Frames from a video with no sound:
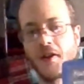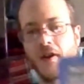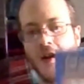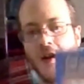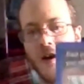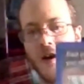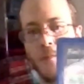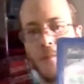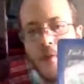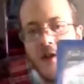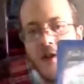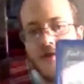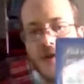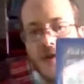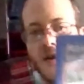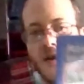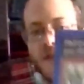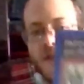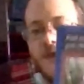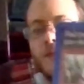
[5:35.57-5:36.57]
I may try this